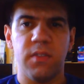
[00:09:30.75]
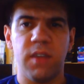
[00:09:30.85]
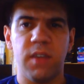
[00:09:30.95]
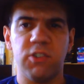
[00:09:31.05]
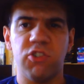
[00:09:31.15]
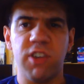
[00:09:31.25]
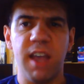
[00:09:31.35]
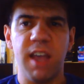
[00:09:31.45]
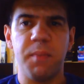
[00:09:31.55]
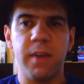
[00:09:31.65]
that
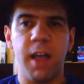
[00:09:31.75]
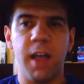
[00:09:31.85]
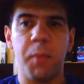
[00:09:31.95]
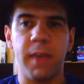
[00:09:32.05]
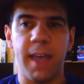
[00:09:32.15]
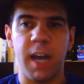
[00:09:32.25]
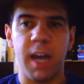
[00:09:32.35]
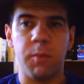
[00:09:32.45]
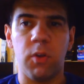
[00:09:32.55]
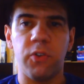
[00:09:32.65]
she has been helping
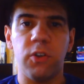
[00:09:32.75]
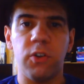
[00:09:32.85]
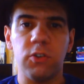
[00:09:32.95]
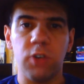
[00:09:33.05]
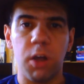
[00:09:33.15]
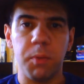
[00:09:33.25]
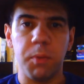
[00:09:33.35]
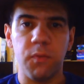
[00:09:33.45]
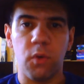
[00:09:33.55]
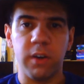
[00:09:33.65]
animals long
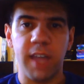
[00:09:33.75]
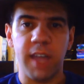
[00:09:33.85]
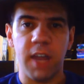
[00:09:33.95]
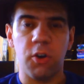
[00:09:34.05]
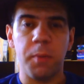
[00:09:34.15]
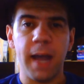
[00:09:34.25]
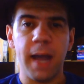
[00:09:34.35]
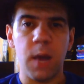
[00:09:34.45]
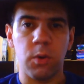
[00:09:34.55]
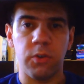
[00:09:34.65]
before gaining her
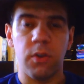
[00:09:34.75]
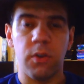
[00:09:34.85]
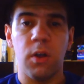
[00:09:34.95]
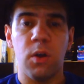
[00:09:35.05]
powers,